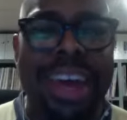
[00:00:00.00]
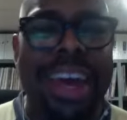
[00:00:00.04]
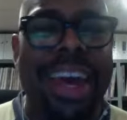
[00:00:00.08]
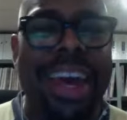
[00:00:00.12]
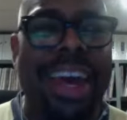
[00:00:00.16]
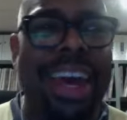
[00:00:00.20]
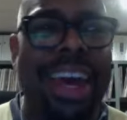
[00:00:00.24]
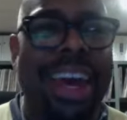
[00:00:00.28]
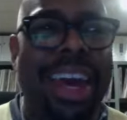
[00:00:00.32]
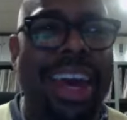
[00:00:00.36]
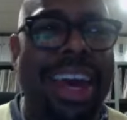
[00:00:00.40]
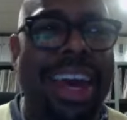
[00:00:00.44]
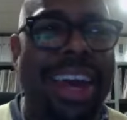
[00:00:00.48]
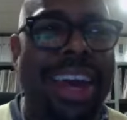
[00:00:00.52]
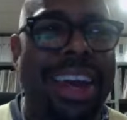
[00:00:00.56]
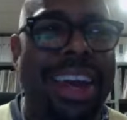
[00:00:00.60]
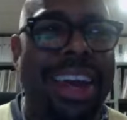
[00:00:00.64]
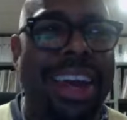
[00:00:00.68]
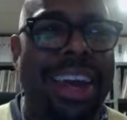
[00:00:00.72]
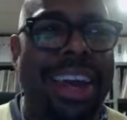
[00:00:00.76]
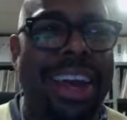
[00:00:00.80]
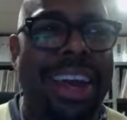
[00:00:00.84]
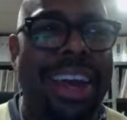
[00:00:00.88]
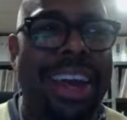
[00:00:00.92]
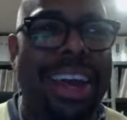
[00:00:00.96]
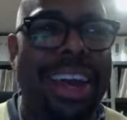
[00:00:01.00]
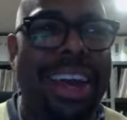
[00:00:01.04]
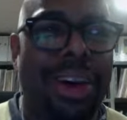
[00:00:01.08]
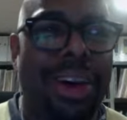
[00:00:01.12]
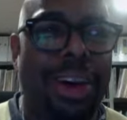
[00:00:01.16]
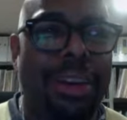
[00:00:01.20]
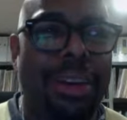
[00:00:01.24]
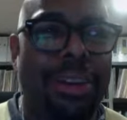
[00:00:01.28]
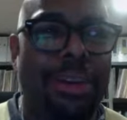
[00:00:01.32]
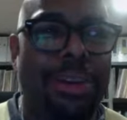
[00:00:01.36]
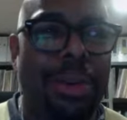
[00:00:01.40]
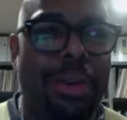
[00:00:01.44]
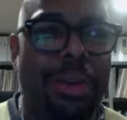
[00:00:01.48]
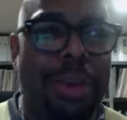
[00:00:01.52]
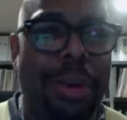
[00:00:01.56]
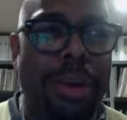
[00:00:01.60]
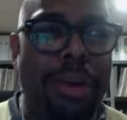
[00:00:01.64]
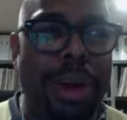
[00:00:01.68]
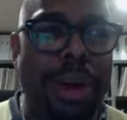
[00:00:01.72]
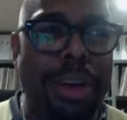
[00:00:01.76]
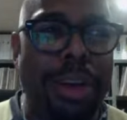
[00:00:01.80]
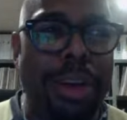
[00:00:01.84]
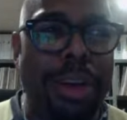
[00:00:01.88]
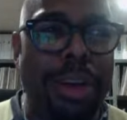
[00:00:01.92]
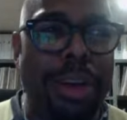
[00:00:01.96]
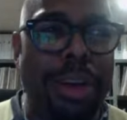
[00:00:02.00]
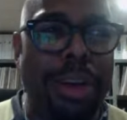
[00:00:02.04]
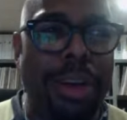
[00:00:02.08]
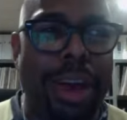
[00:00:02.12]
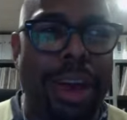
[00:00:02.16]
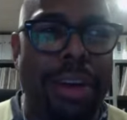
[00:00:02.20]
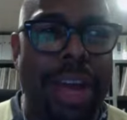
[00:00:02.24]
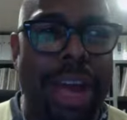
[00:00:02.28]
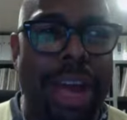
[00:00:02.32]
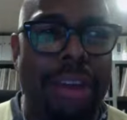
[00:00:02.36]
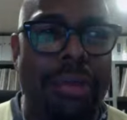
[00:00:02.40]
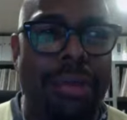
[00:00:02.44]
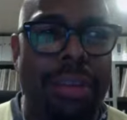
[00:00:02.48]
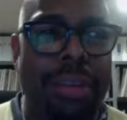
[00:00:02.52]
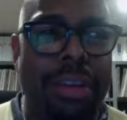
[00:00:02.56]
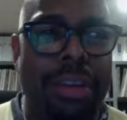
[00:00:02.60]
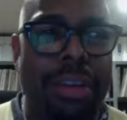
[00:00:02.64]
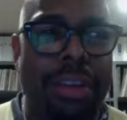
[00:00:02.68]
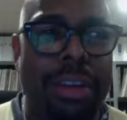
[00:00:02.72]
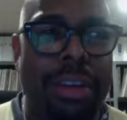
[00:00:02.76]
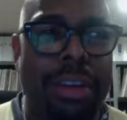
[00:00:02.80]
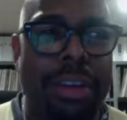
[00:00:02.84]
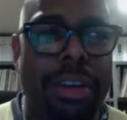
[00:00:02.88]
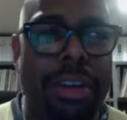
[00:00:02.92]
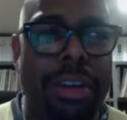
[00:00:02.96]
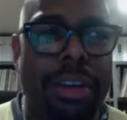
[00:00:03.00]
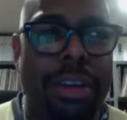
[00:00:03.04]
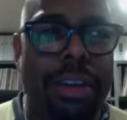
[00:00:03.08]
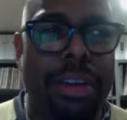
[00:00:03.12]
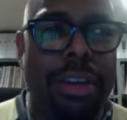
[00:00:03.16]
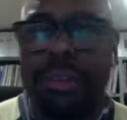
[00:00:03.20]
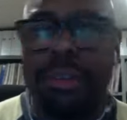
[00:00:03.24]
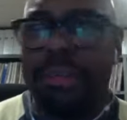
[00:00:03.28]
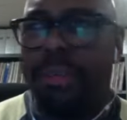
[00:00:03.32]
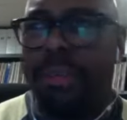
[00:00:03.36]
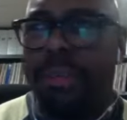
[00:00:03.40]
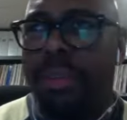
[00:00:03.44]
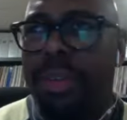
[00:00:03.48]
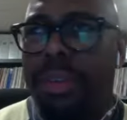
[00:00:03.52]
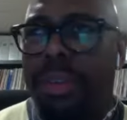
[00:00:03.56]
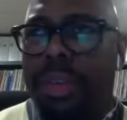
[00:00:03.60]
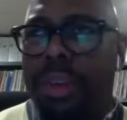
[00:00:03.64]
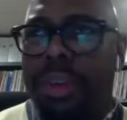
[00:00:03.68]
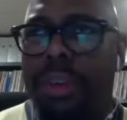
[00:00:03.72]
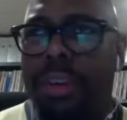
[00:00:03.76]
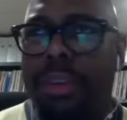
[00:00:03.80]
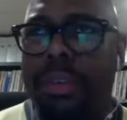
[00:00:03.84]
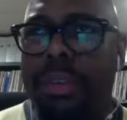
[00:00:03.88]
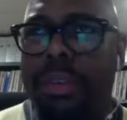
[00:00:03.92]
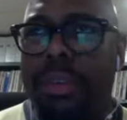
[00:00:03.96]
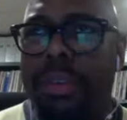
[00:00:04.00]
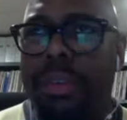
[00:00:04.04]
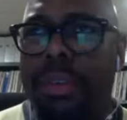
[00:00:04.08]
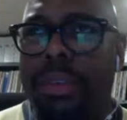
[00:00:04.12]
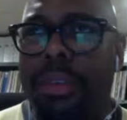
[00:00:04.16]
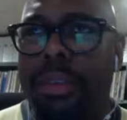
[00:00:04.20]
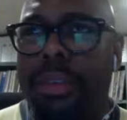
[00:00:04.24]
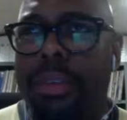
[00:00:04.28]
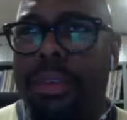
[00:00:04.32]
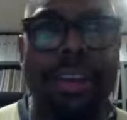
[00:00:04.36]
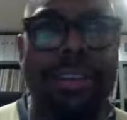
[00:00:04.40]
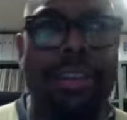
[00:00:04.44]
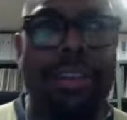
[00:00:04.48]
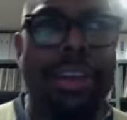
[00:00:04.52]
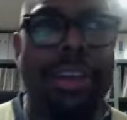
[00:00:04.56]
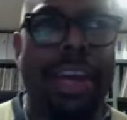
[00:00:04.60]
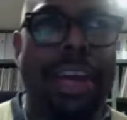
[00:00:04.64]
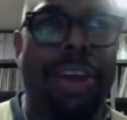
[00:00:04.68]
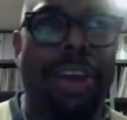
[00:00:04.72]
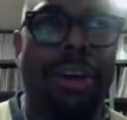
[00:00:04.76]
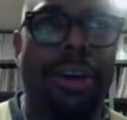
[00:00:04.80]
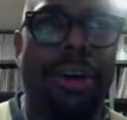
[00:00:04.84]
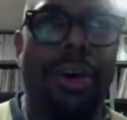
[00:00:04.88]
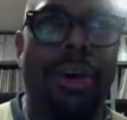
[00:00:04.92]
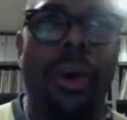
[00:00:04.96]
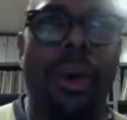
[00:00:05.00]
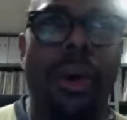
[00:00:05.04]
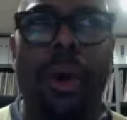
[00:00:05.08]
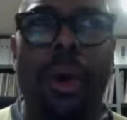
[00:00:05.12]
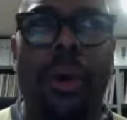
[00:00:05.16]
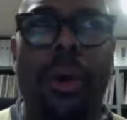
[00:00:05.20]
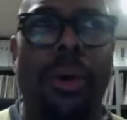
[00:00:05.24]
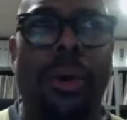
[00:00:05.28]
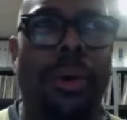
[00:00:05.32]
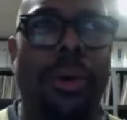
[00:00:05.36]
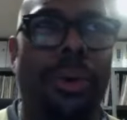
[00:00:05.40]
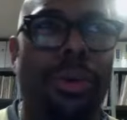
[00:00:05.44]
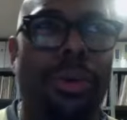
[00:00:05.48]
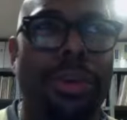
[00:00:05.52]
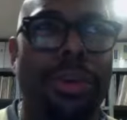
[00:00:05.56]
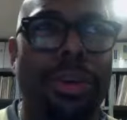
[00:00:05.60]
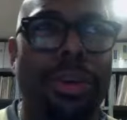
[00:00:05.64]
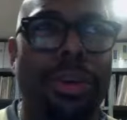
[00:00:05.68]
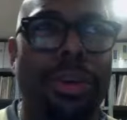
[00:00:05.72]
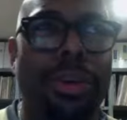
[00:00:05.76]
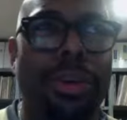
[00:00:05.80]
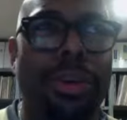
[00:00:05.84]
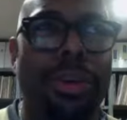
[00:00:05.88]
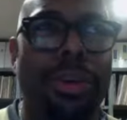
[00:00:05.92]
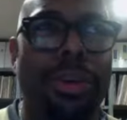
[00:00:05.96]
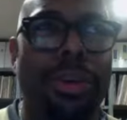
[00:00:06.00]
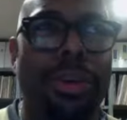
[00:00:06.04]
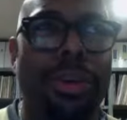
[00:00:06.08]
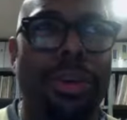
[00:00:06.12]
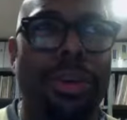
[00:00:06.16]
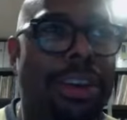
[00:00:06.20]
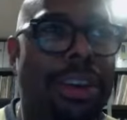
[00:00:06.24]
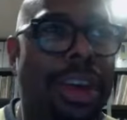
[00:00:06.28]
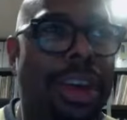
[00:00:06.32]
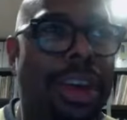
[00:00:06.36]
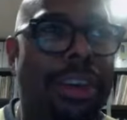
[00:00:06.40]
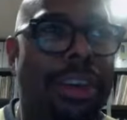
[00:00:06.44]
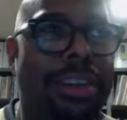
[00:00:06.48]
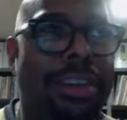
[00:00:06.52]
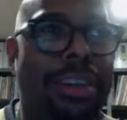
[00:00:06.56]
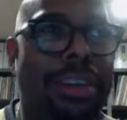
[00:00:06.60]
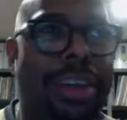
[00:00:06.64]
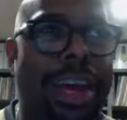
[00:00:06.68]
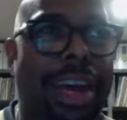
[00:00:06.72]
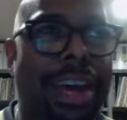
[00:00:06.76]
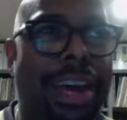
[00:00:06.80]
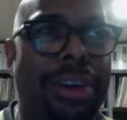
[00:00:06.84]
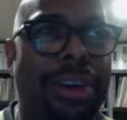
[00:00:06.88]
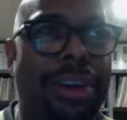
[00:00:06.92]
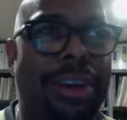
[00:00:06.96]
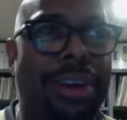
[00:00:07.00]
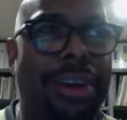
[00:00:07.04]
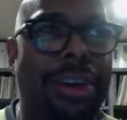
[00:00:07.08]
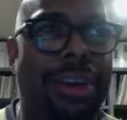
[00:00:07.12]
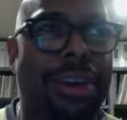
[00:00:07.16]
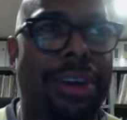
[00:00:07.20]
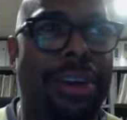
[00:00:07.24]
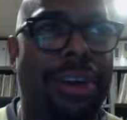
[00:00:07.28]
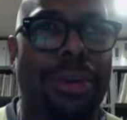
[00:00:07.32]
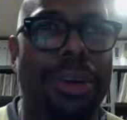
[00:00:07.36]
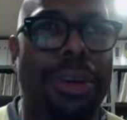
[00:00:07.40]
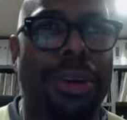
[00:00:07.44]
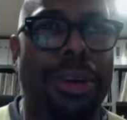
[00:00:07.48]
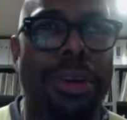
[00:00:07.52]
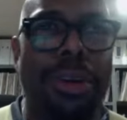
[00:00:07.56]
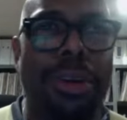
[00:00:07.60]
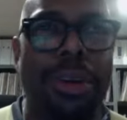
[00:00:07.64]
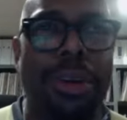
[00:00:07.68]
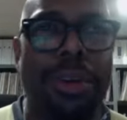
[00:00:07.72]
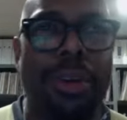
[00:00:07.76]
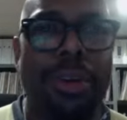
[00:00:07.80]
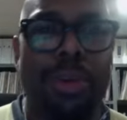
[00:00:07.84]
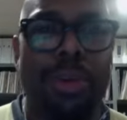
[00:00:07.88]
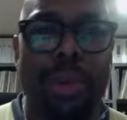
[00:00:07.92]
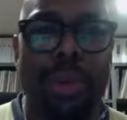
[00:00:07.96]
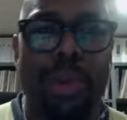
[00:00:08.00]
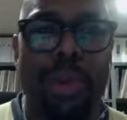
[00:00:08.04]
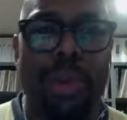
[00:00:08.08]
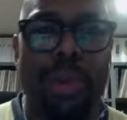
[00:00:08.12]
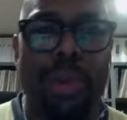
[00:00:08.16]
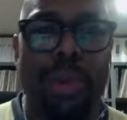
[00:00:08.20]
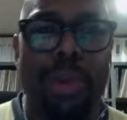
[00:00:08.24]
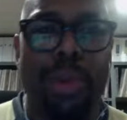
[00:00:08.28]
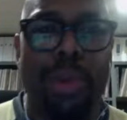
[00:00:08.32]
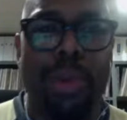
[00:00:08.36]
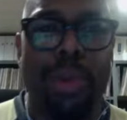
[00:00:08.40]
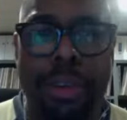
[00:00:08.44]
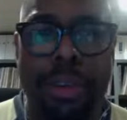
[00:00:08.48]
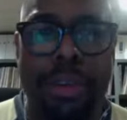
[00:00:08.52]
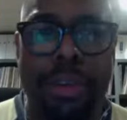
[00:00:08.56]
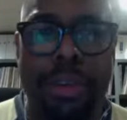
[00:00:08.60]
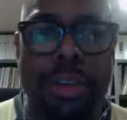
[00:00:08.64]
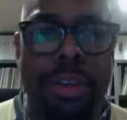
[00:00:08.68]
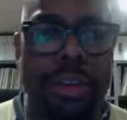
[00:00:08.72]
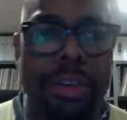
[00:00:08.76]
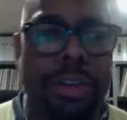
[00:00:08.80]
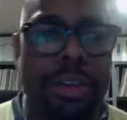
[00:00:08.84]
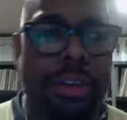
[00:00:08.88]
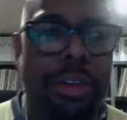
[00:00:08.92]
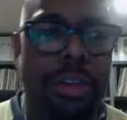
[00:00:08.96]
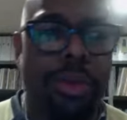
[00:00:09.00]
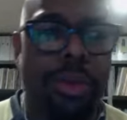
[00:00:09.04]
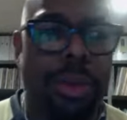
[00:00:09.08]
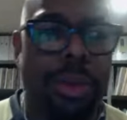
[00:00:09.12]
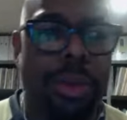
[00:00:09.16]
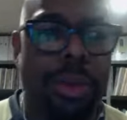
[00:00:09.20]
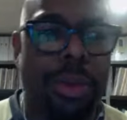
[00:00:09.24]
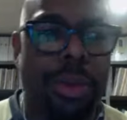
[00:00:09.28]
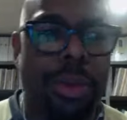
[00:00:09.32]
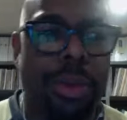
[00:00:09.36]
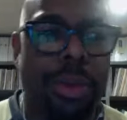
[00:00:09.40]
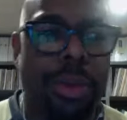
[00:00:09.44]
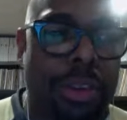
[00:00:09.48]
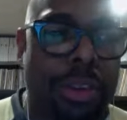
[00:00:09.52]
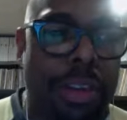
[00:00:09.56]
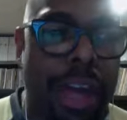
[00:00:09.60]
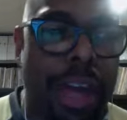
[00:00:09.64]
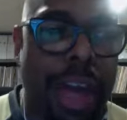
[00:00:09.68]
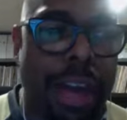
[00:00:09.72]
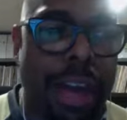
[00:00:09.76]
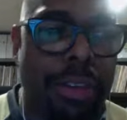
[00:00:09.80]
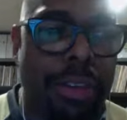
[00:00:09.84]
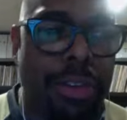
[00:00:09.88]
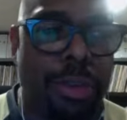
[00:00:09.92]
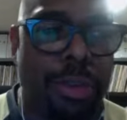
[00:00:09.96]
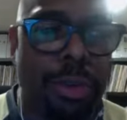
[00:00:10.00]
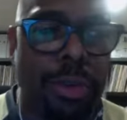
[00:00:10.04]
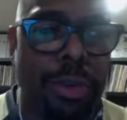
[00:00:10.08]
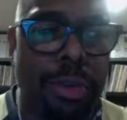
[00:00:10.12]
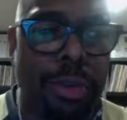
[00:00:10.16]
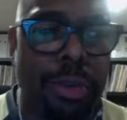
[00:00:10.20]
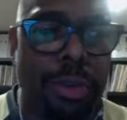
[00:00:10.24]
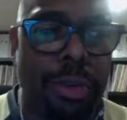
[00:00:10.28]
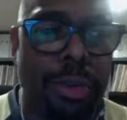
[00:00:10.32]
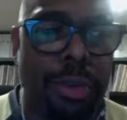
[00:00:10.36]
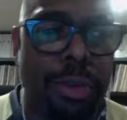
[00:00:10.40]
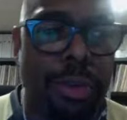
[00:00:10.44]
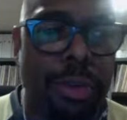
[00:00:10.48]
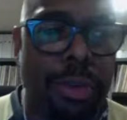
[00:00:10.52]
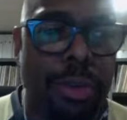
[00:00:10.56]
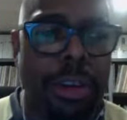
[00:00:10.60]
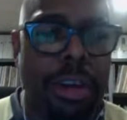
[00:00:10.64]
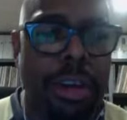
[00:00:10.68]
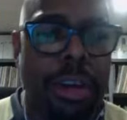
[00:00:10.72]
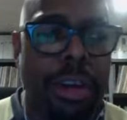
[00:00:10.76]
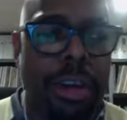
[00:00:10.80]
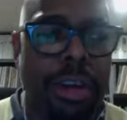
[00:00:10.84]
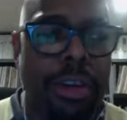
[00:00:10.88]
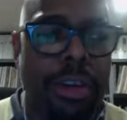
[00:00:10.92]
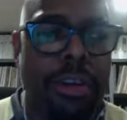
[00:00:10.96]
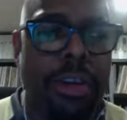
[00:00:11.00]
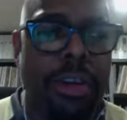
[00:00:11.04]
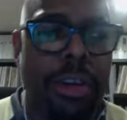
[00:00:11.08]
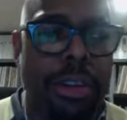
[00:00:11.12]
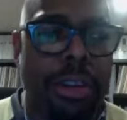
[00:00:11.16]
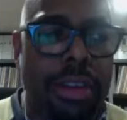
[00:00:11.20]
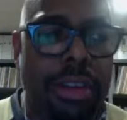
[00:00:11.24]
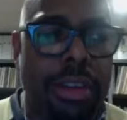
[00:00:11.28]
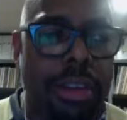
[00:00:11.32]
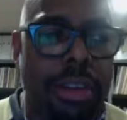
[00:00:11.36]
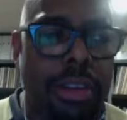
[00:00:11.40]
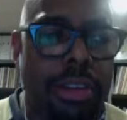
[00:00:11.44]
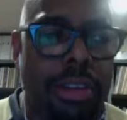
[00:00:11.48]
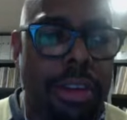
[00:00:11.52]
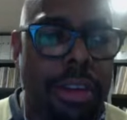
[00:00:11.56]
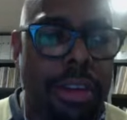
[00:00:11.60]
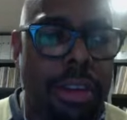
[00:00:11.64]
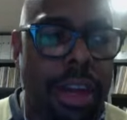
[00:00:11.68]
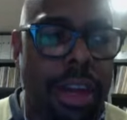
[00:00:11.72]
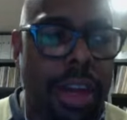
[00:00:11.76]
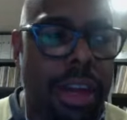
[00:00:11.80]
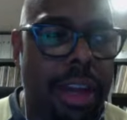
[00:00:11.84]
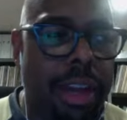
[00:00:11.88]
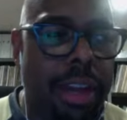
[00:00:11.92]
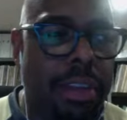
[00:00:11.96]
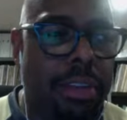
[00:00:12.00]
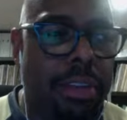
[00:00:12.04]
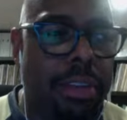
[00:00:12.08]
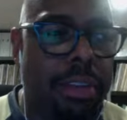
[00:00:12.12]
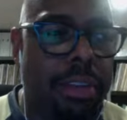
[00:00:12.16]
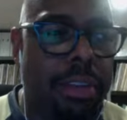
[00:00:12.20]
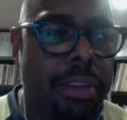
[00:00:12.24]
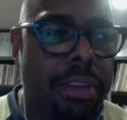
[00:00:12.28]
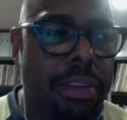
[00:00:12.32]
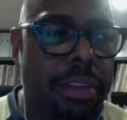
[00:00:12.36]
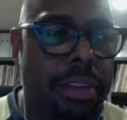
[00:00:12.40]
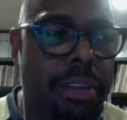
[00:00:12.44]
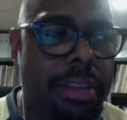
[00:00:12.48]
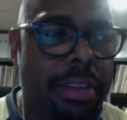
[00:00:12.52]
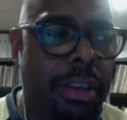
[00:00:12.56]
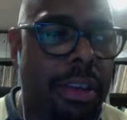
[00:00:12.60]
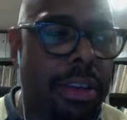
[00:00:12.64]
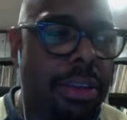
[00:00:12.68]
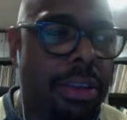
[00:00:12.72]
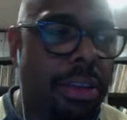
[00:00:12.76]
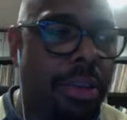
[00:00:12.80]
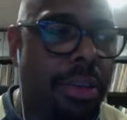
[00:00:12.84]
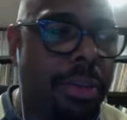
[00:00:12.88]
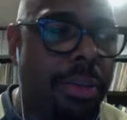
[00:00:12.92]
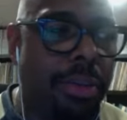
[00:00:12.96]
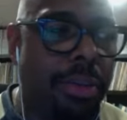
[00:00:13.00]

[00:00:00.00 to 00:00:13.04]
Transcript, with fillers: And uh, so my wife went out and actually did like, she basically did like her own poll, you know, she kind of did like her own research, and she went to these high schools and talked to these young ladies and said, you know,